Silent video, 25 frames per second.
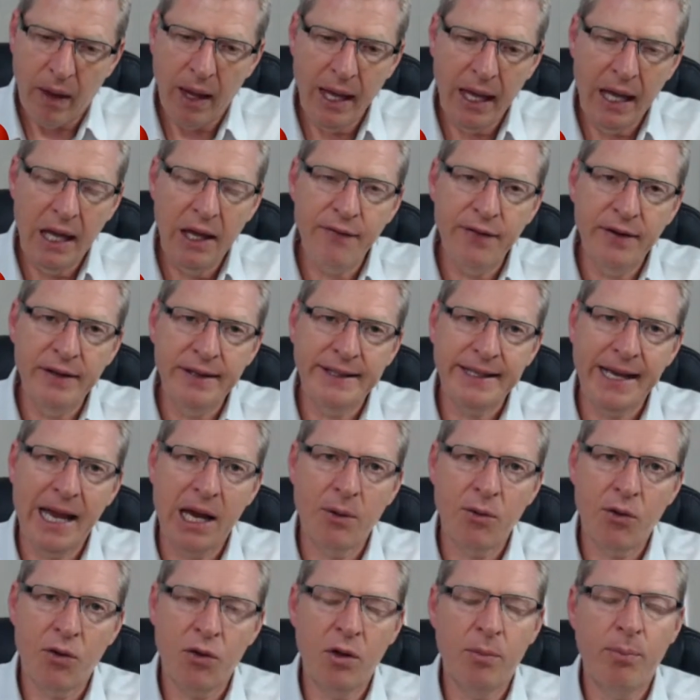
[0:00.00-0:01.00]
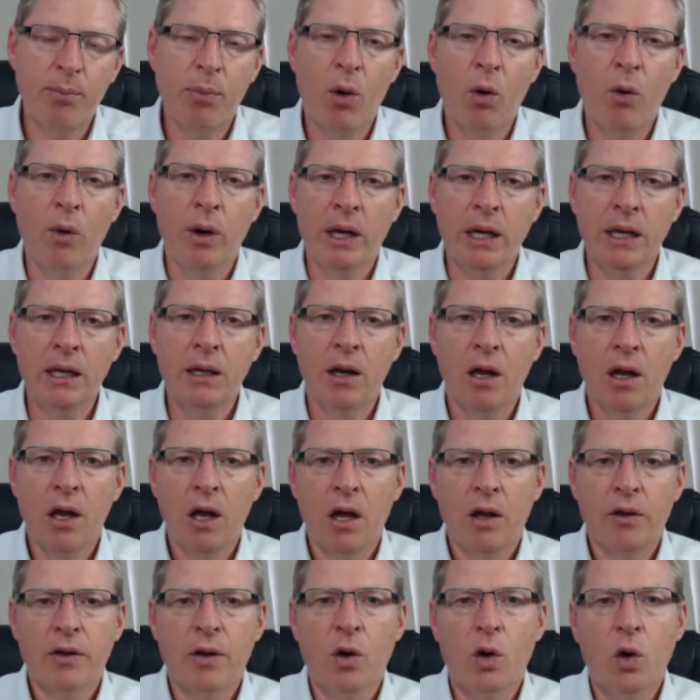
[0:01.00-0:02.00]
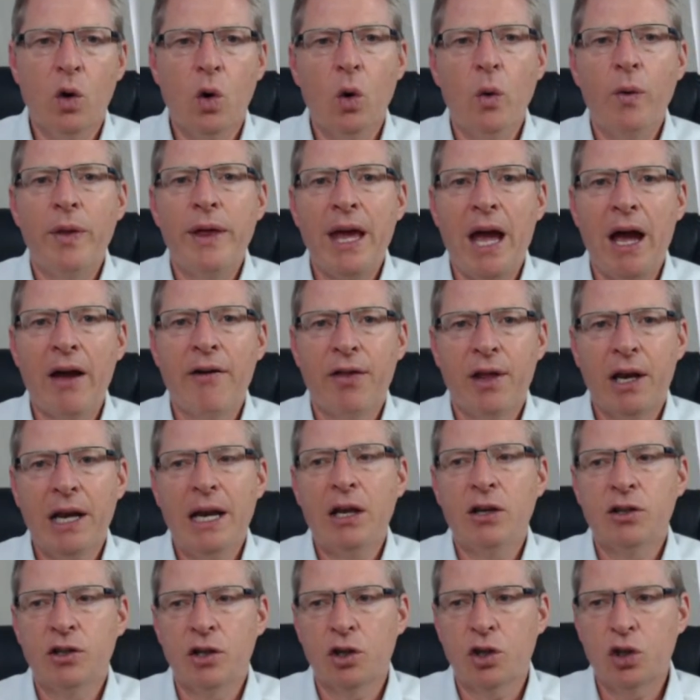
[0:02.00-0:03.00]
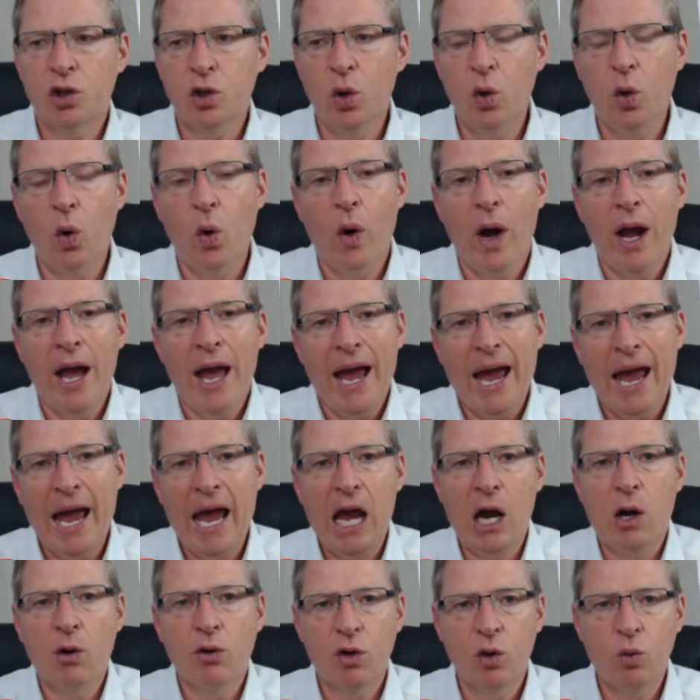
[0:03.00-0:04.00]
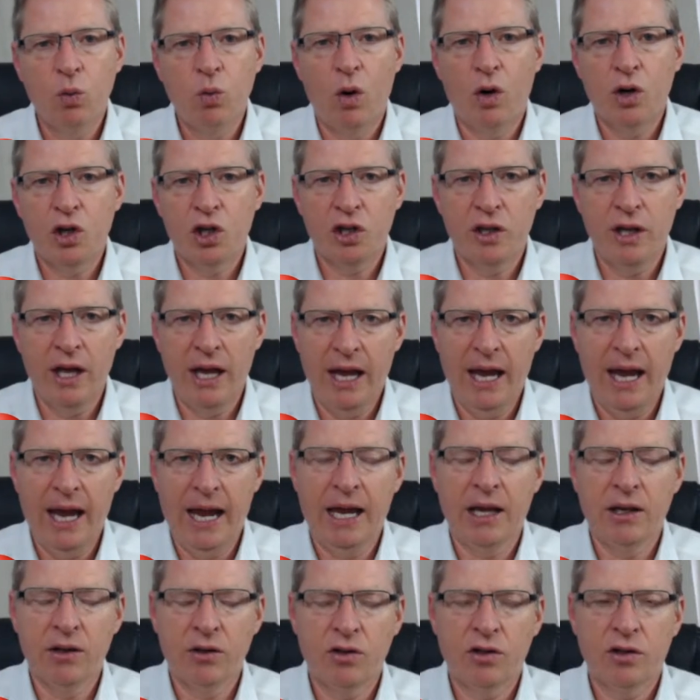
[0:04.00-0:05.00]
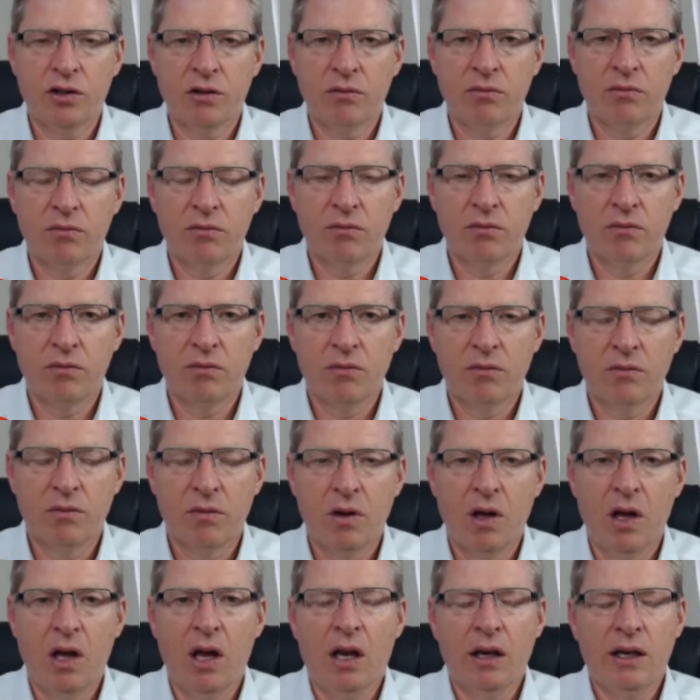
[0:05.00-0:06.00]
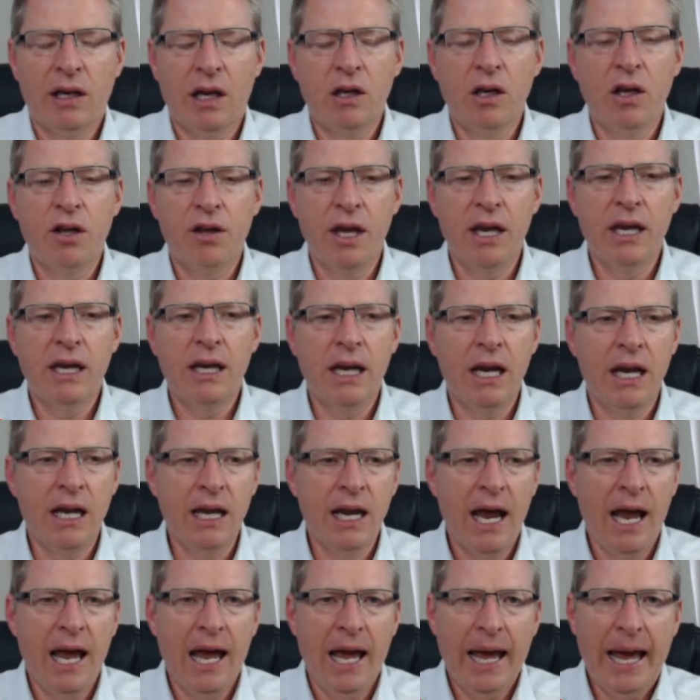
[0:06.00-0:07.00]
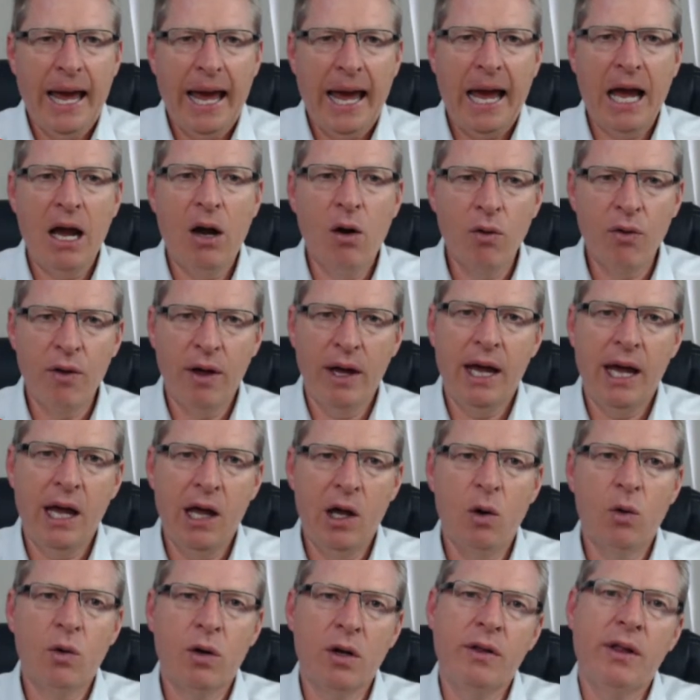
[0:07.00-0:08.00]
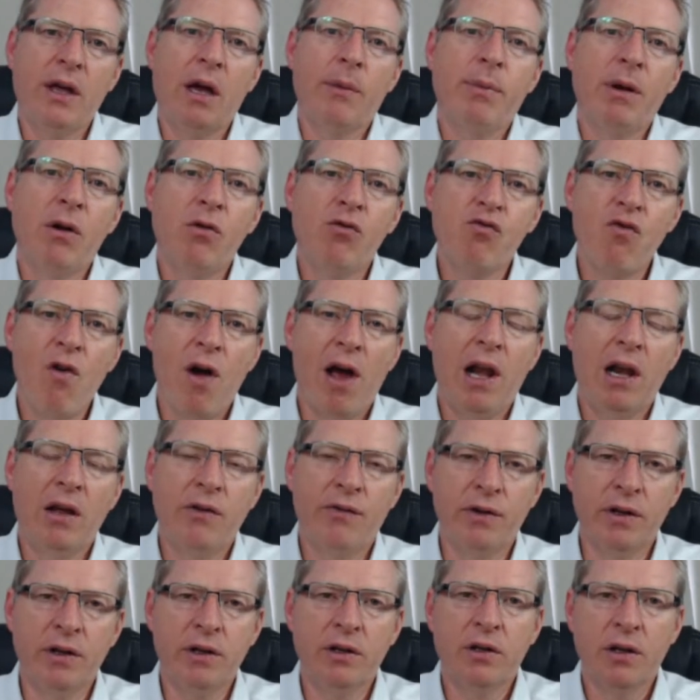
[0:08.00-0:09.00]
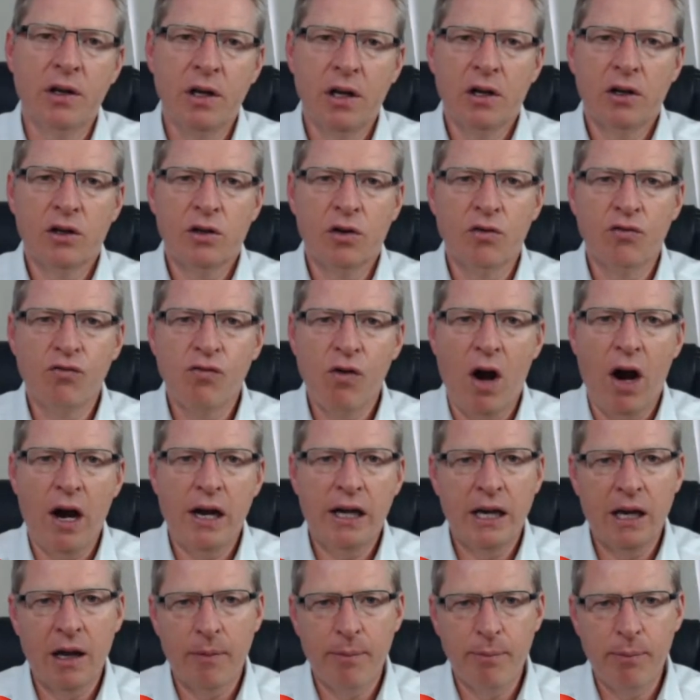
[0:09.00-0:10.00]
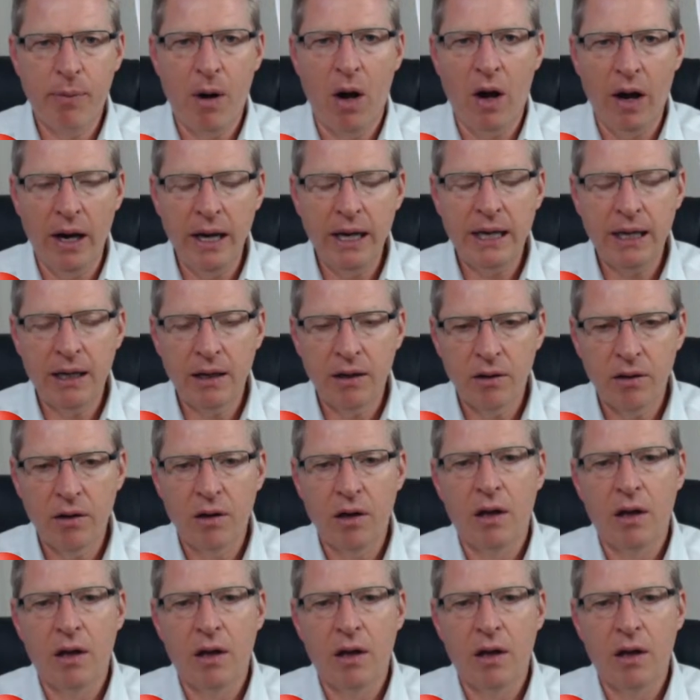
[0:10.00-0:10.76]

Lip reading: Even down to the point that all the athletes are taught how to wash their hands. Now you're thinking, how the hell can that be relevant to riding a bike?